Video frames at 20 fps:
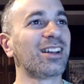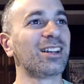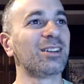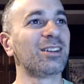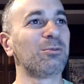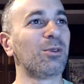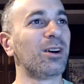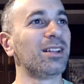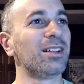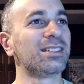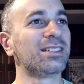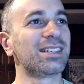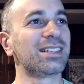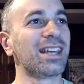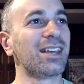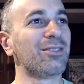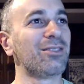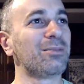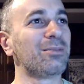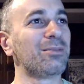once,
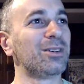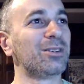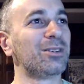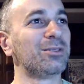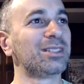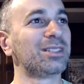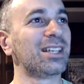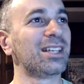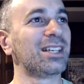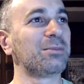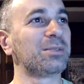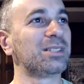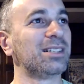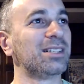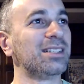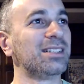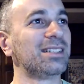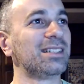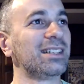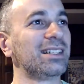gave up no
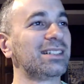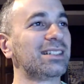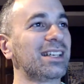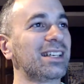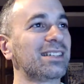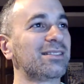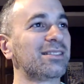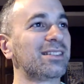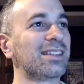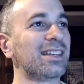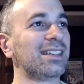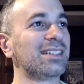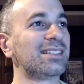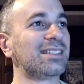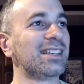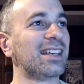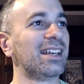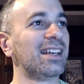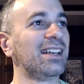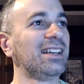receptions. At least that's what they
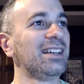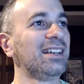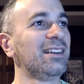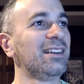say.